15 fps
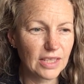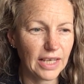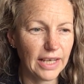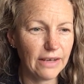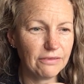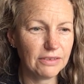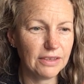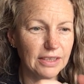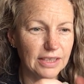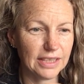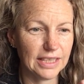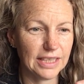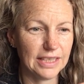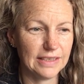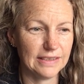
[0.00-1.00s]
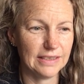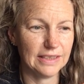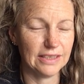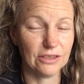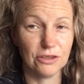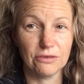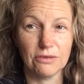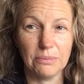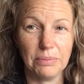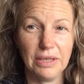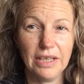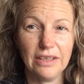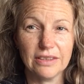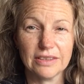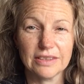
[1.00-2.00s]
everything it needs in it to
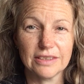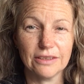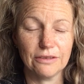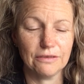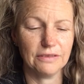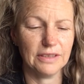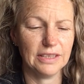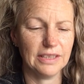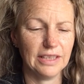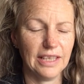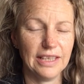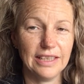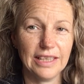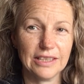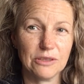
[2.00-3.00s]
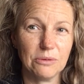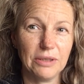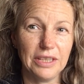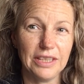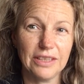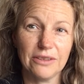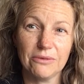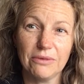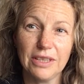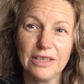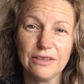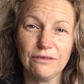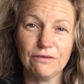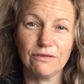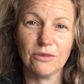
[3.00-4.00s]
repair itself and and that's where you get the
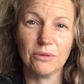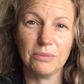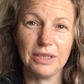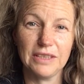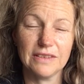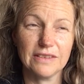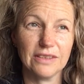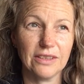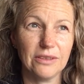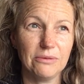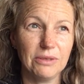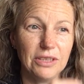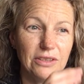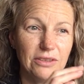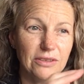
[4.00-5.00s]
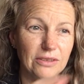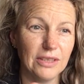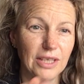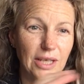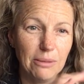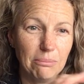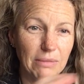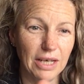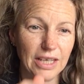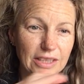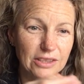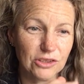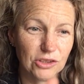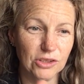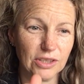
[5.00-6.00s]
resin forming so when you
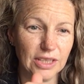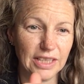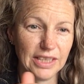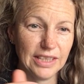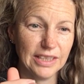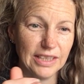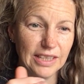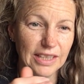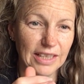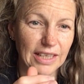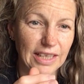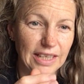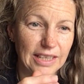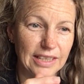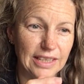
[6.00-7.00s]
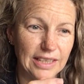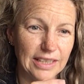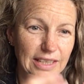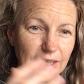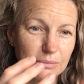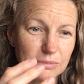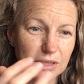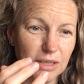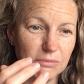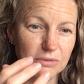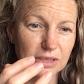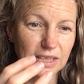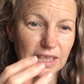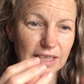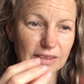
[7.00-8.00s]
mark a tree and it comes up
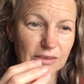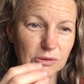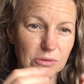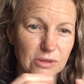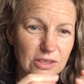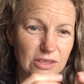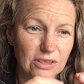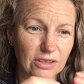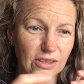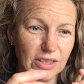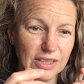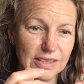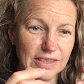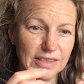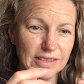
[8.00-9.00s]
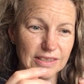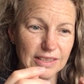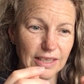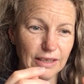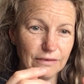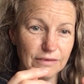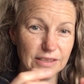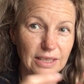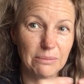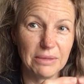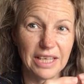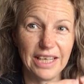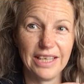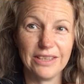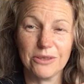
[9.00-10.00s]
with that crystallized stuff some
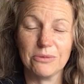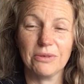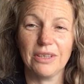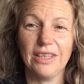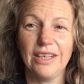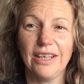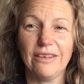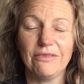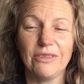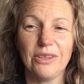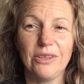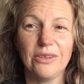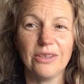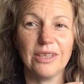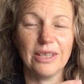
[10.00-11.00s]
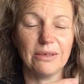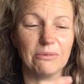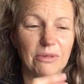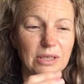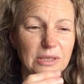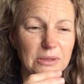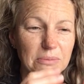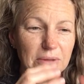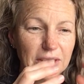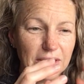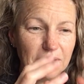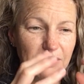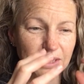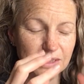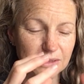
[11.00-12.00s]
ants really love the eucalypt ones but
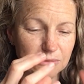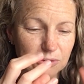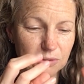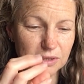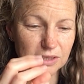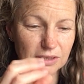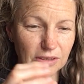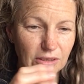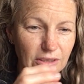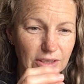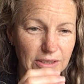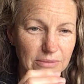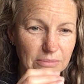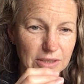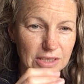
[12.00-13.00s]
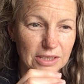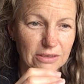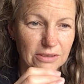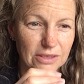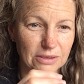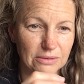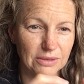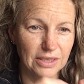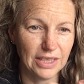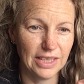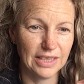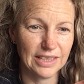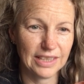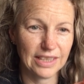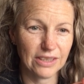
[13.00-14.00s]
anyway some crystalline material
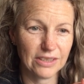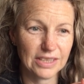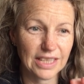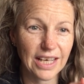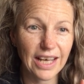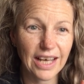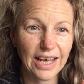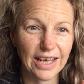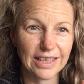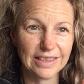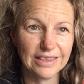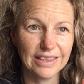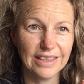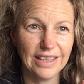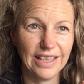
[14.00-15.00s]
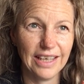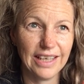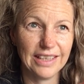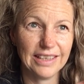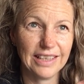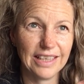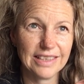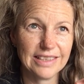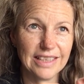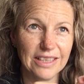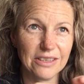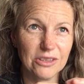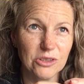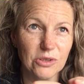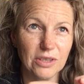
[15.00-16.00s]
that goes hard and that's
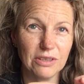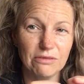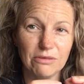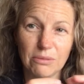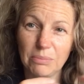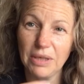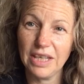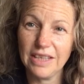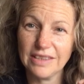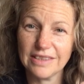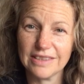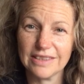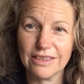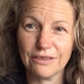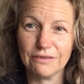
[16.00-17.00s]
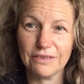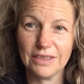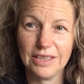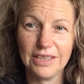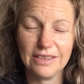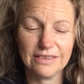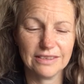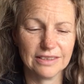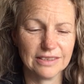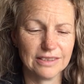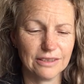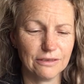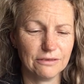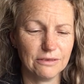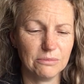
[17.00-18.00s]
how the tree repairs itself and heals
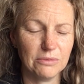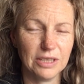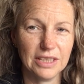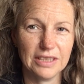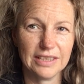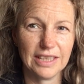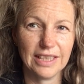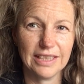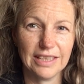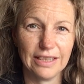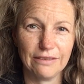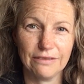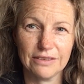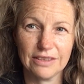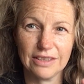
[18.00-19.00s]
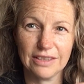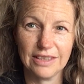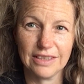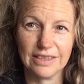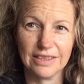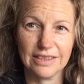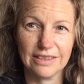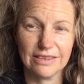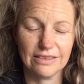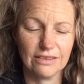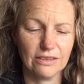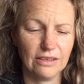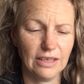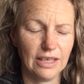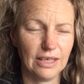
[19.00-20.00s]
itself and when it's had enough it, it
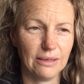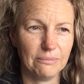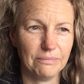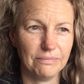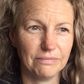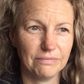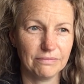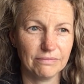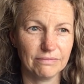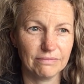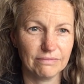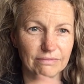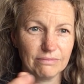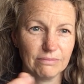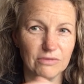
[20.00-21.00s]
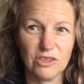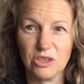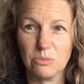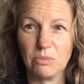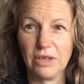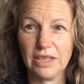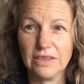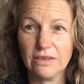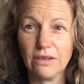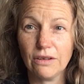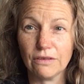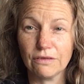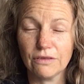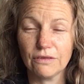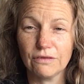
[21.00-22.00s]
um, just breaks
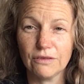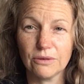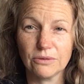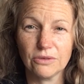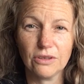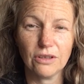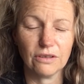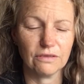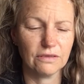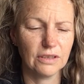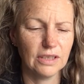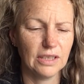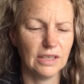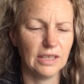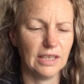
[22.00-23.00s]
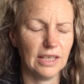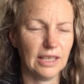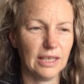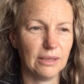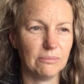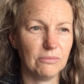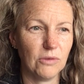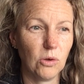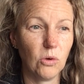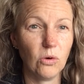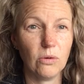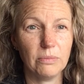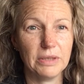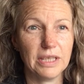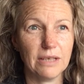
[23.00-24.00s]
off or falls off um,
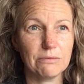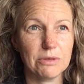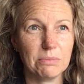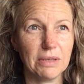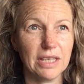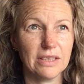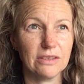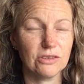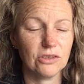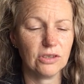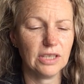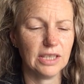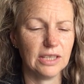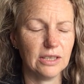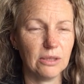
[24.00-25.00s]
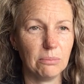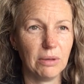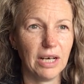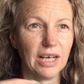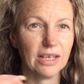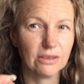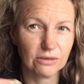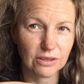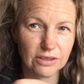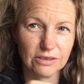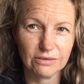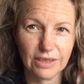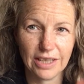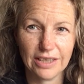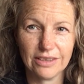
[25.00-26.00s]
or becomes part of the tree and the bark grows
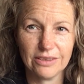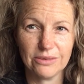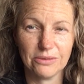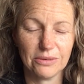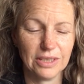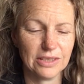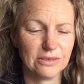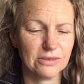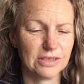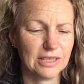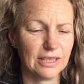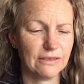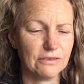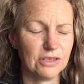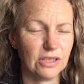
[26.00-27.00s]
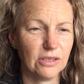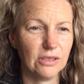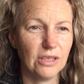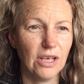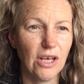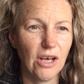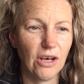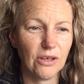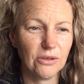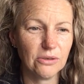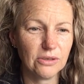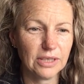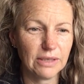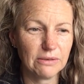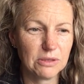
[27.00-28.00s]
around it and all that sort of stuff. So I
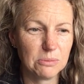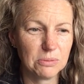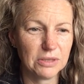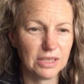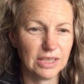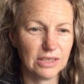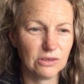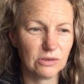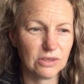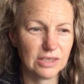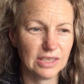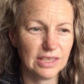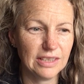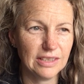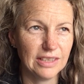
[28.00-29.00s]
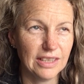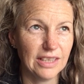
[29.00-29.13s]
thought that was pretty interesting.